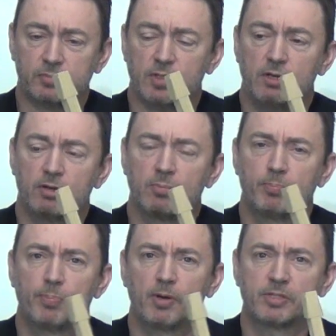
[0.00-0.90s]
You can
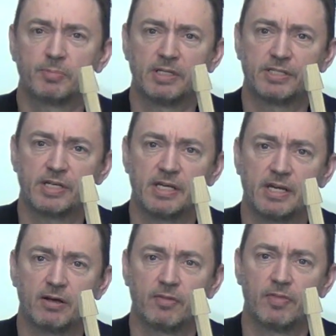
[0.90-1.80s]
possibly see
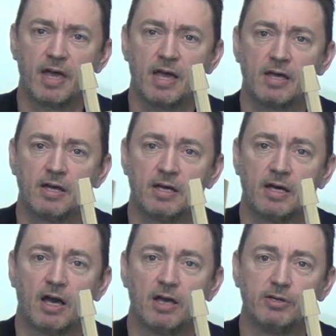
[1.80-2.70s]
it on there.
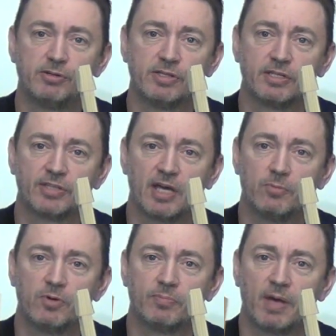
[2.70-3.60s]
Using the
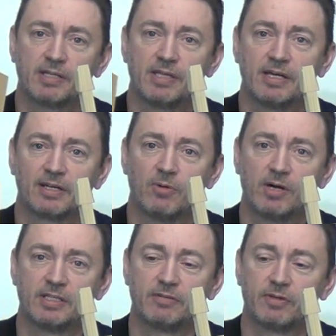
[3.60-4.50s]
same wood makes it
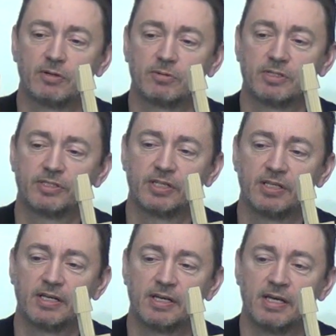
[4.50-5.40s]
quite difficult to see
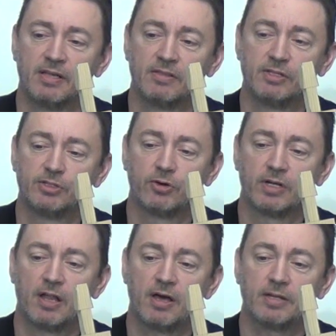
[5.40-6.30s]
the
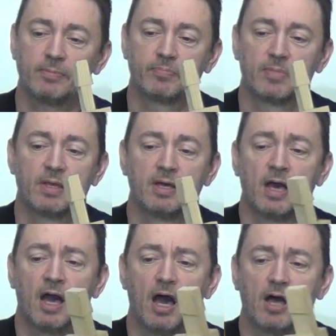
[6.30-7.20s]
joint line.
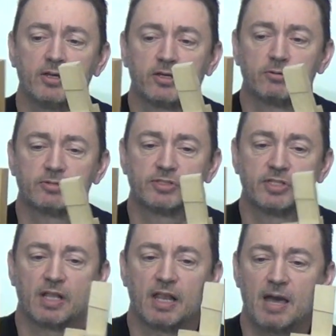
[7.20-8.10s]
You can also see
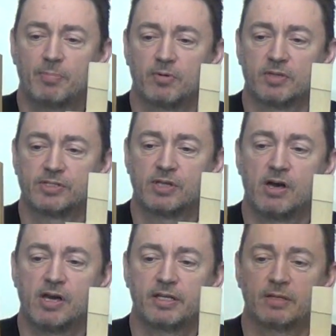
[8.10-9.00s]
the lap on the
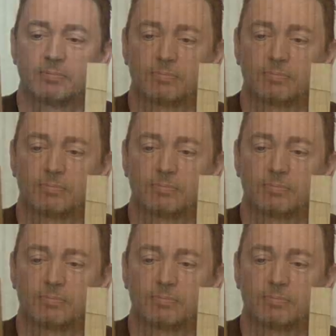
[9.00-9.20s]
side.